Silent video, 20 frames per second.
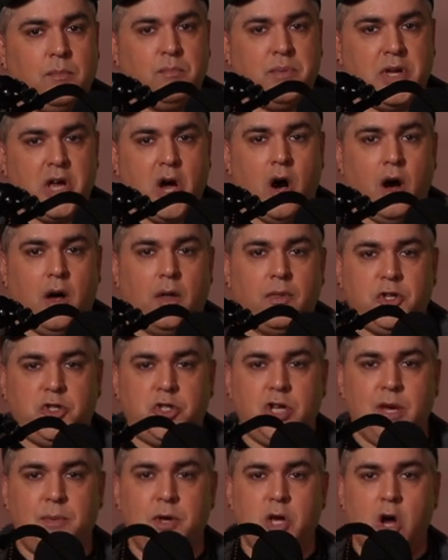be all the
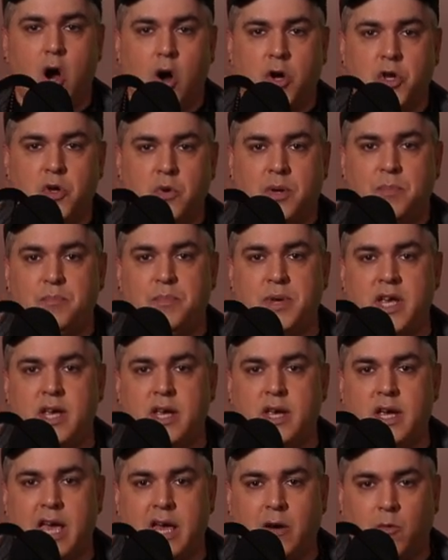GBR you can
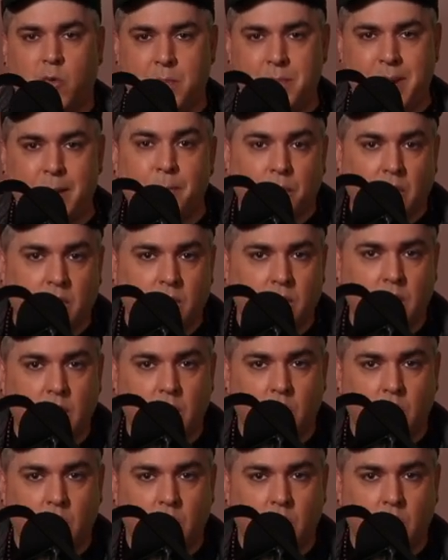be, and remember,